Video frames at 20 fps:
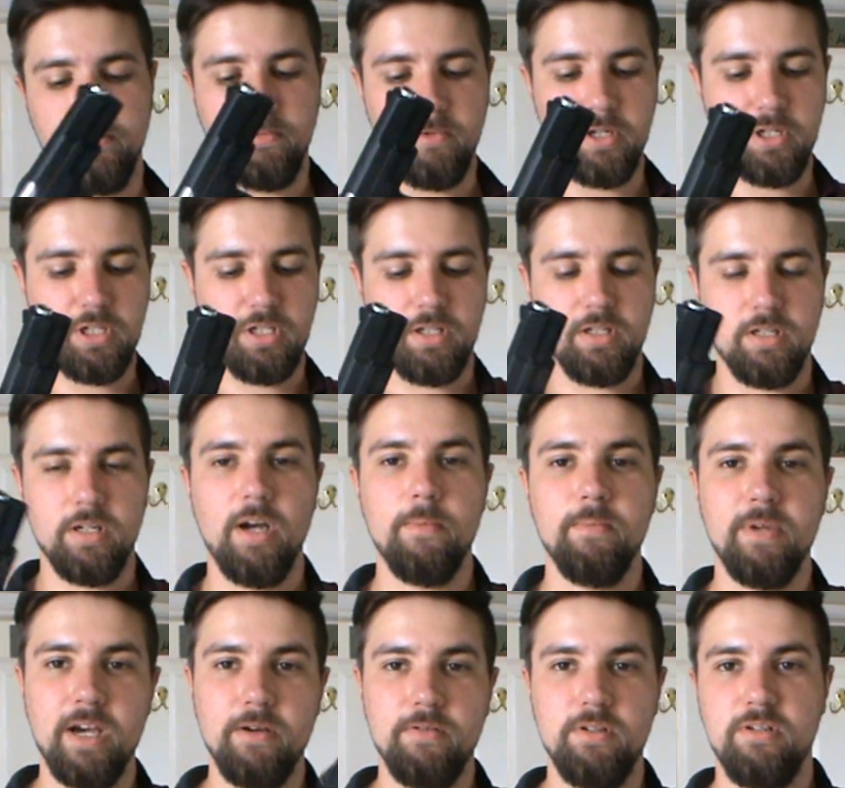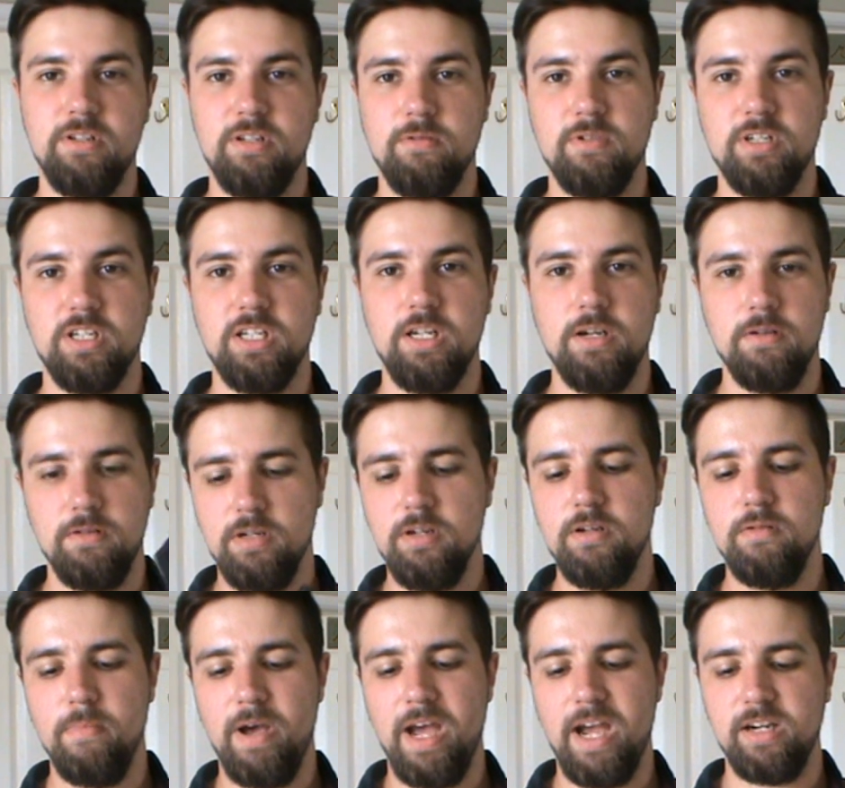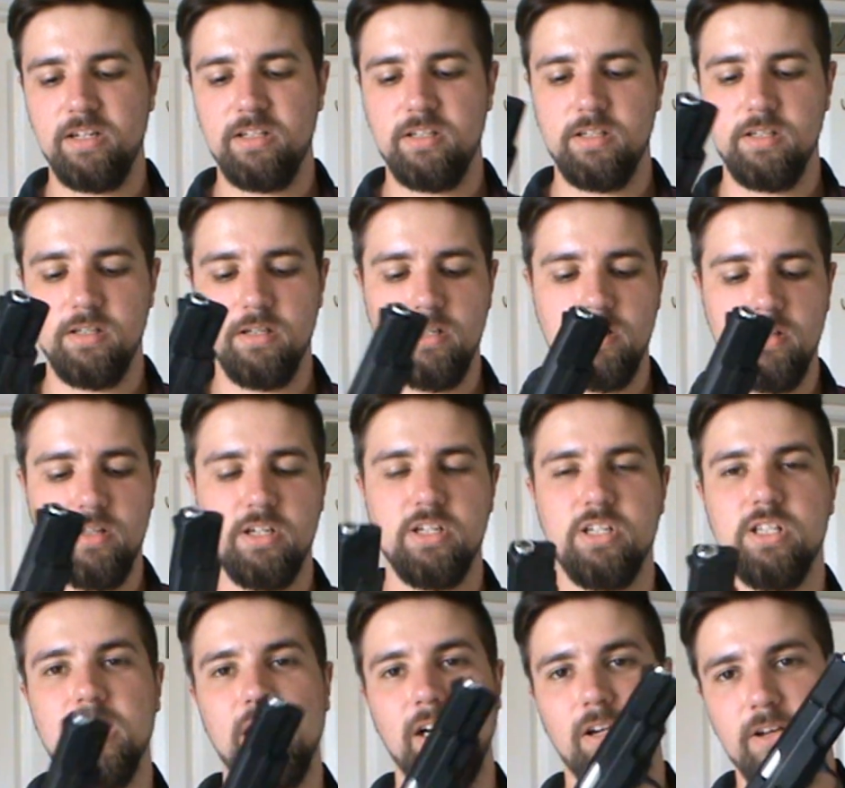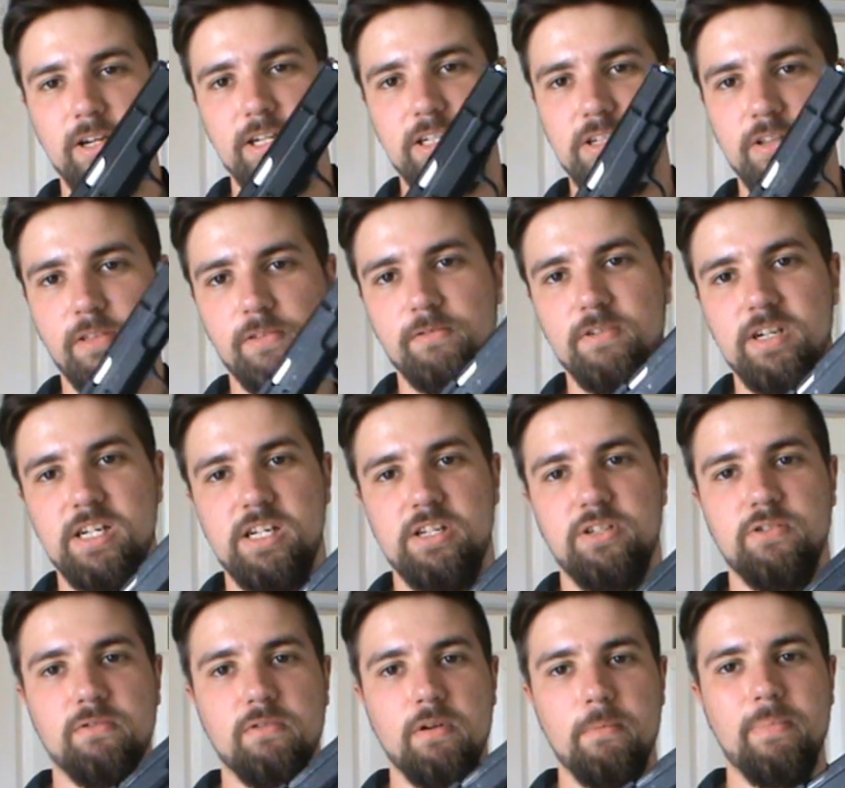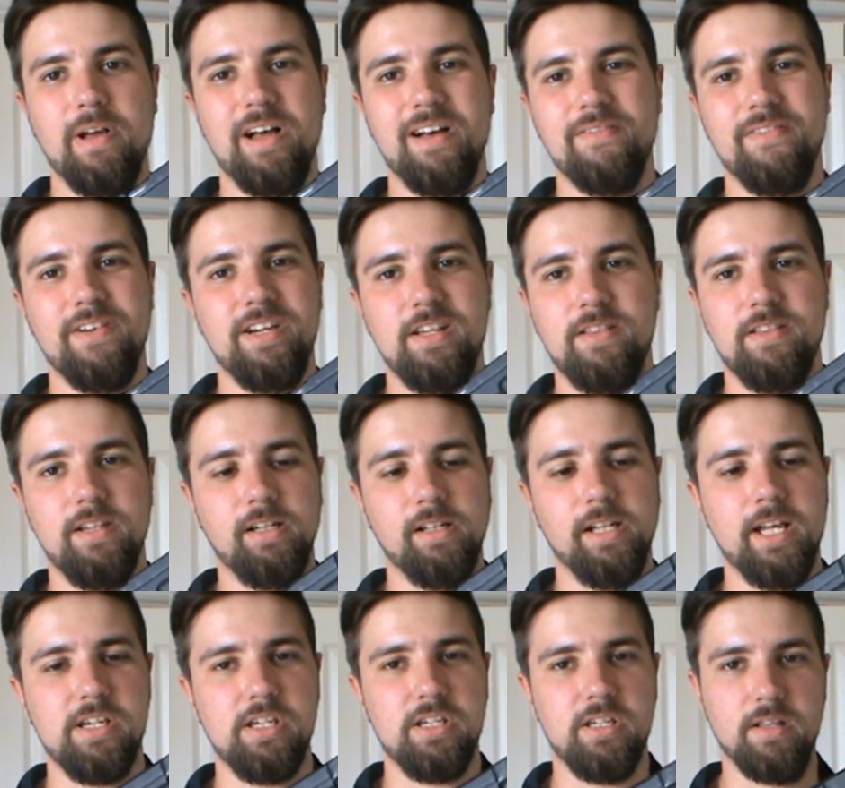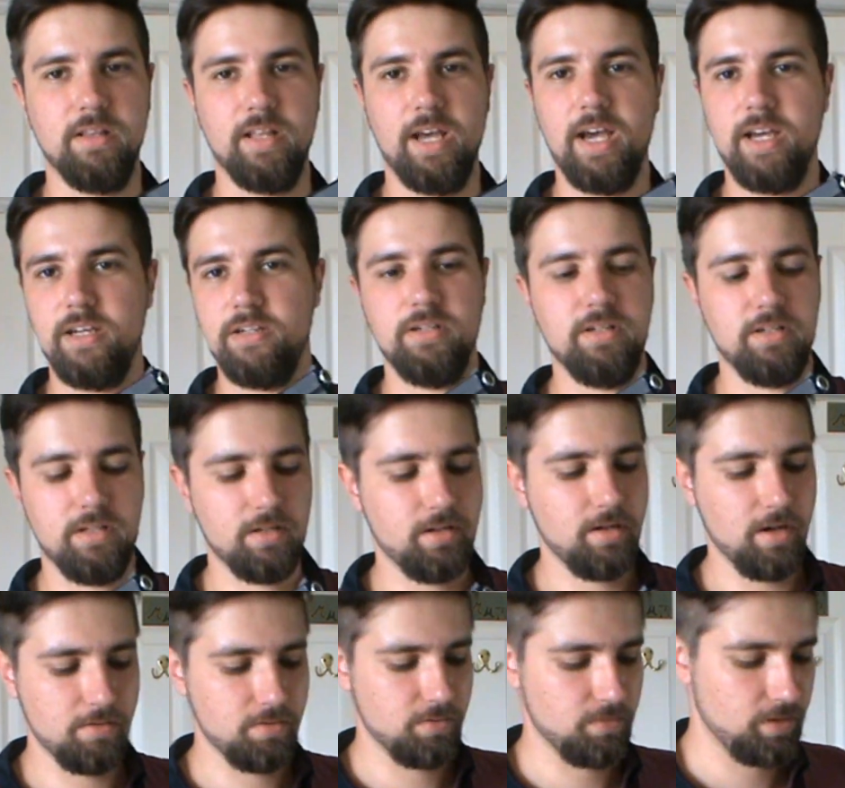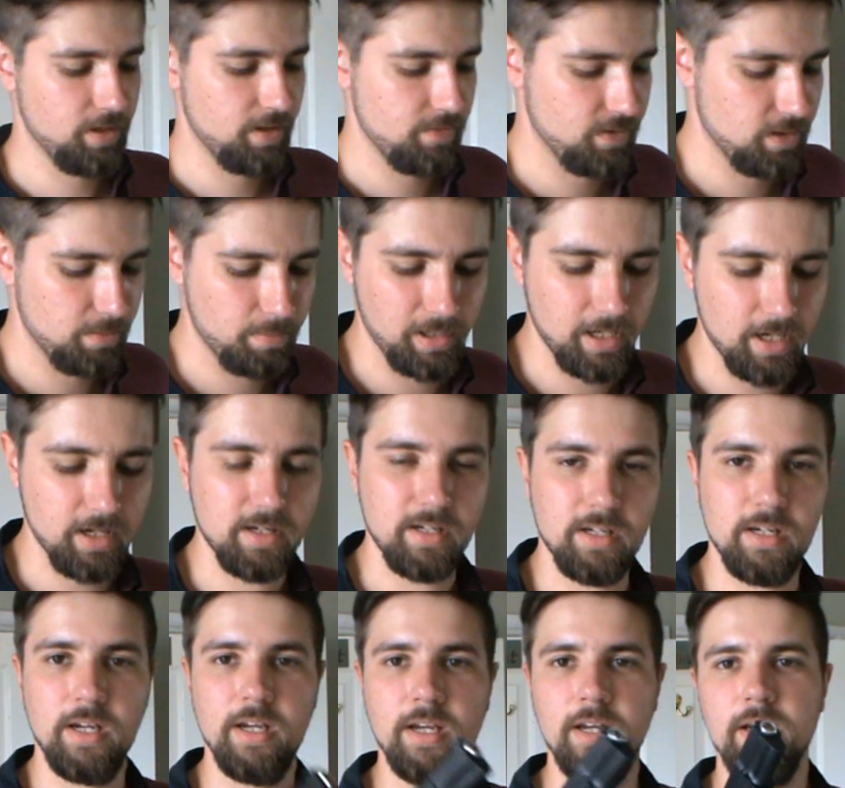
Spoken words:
Which I'm now using a CO2 mag. This thing likes 3s or above. Anything less than that, it just goes all over the place.